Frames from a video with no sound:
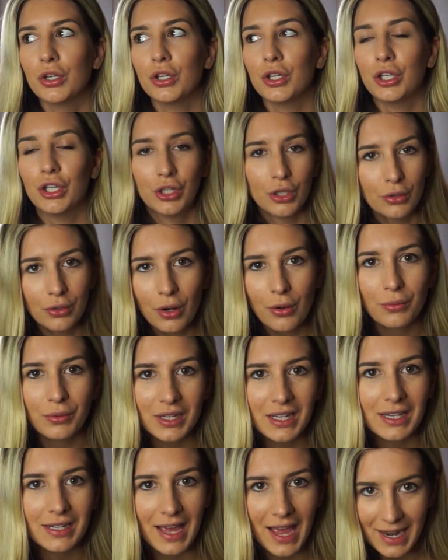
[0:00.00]
You don't
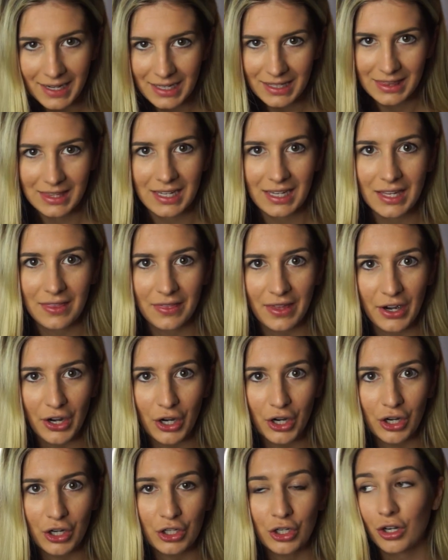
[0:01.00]
need anything in
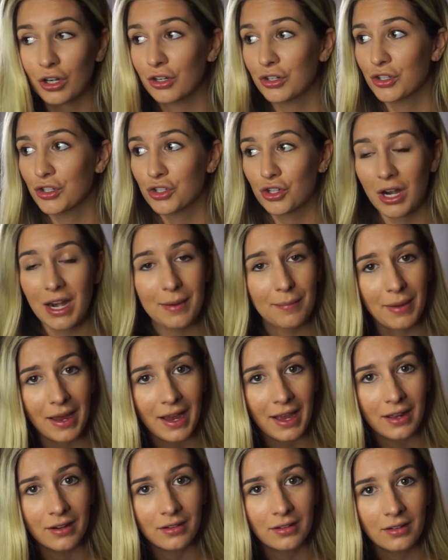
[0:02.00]
there. You're a straight
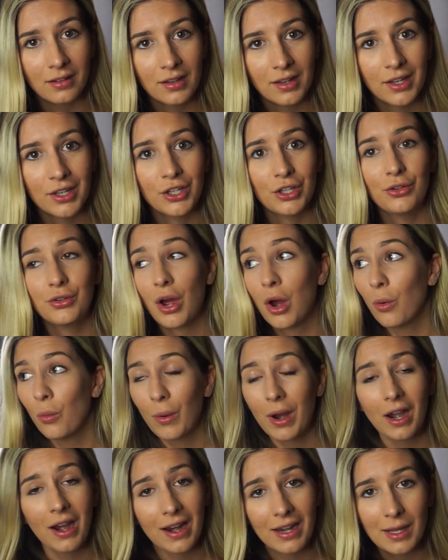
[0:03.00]
man. You don't
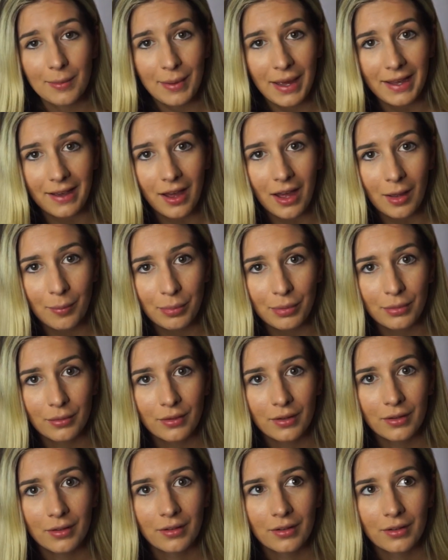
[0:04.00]
wear any makeup.